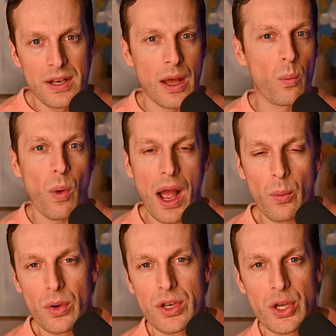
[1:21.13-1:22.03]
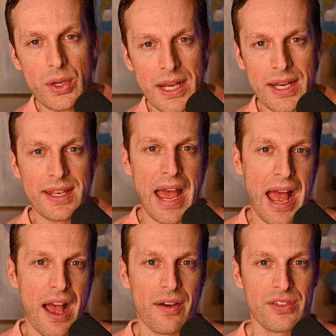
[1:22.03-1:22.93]
Now, why would you need to
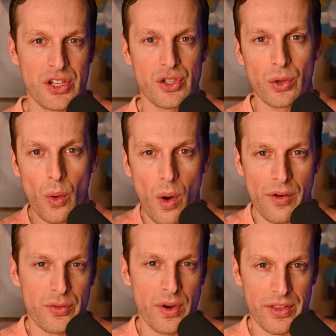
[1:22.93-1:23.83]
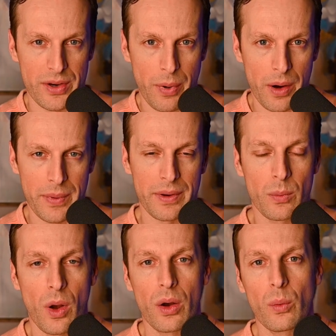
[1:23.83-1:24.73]
have tissue go off to another department?
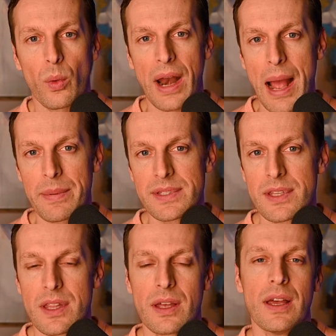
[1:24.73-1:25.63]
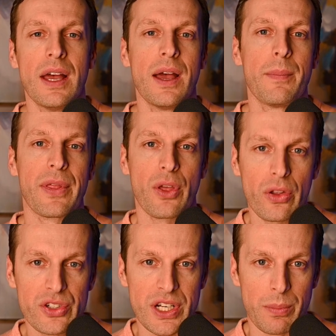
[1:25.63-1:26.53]
Well, what happens in the
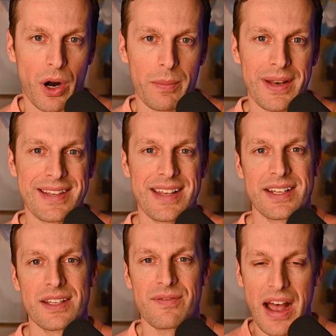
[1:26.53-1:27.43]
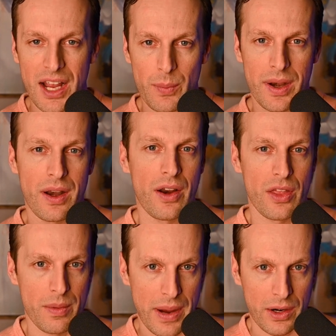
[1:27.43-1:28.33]
pathology department is that it's evaluated under
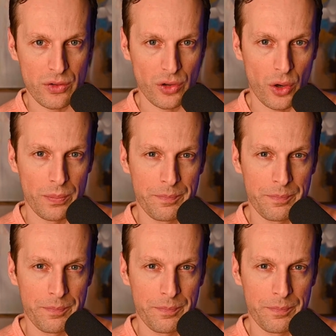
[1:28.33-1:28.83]
the microscope.